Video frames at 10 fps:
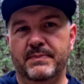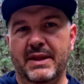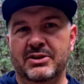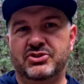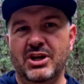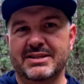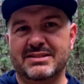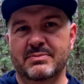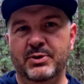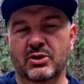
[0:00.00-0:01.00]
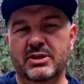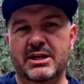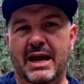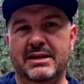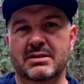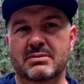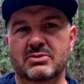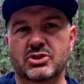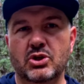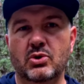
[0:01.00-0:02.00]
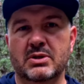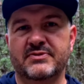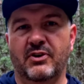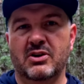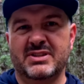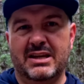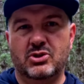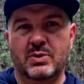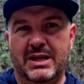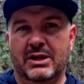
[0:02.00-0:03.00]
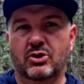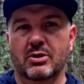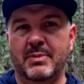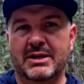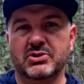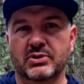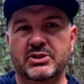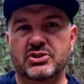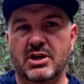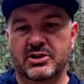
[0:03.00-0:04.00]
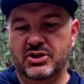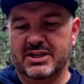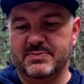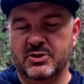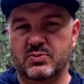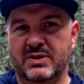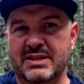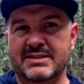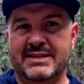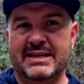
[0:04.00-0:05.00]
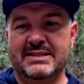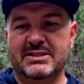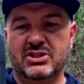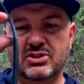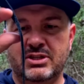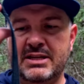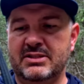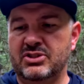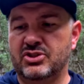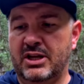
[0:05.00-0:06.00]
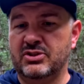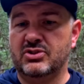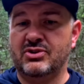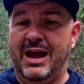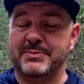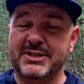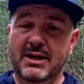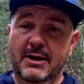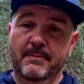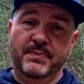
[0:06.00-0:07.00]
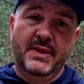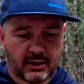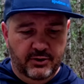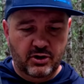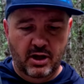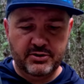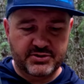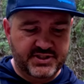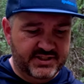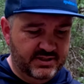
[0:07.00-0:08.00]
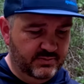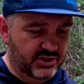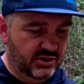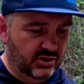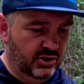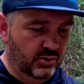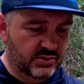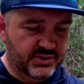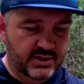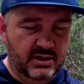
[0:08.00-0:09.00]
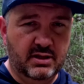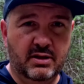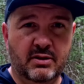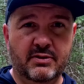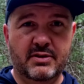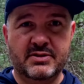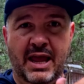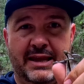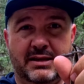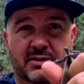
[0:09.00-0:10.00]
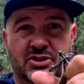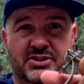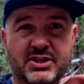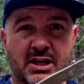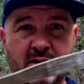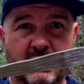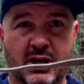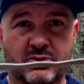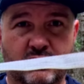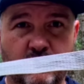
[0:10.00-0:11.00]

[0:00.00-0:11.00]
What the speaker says: adjustability I can do as far as like doing incremental adjustments with these daisy chain straps. There are other systems you can use, like just a